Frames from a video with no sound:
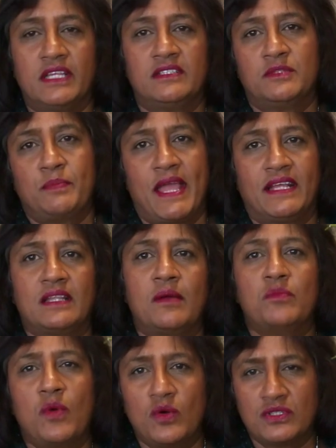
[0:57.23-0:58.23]

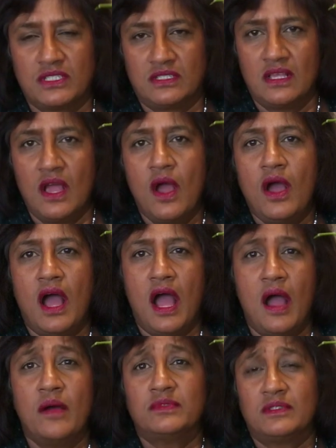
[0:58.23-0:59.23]
sphagnum moss
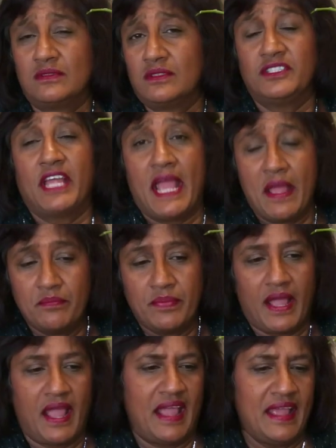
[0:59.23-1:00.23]
damp,
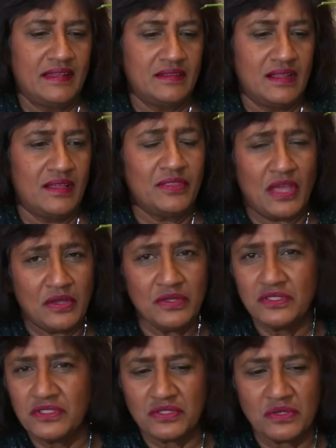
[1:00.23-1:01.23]
and
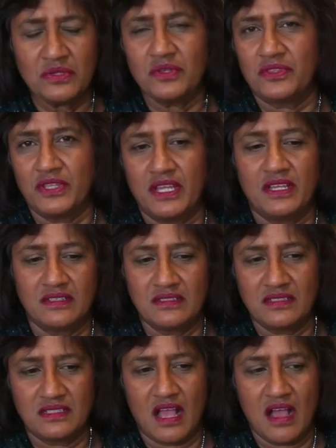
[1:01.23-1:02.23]
those sort of
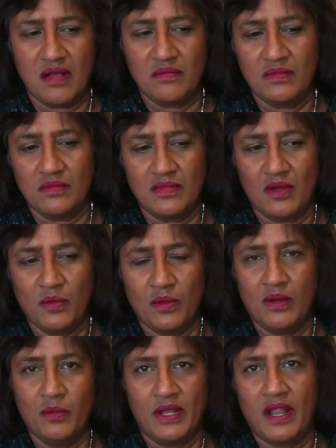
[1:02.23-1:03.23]
things
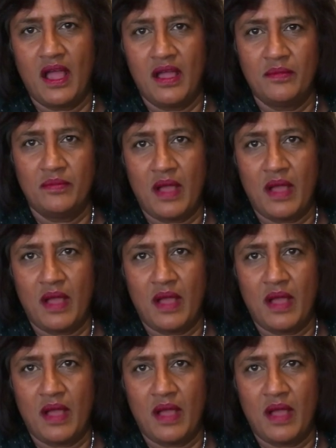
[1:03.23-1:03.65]
when I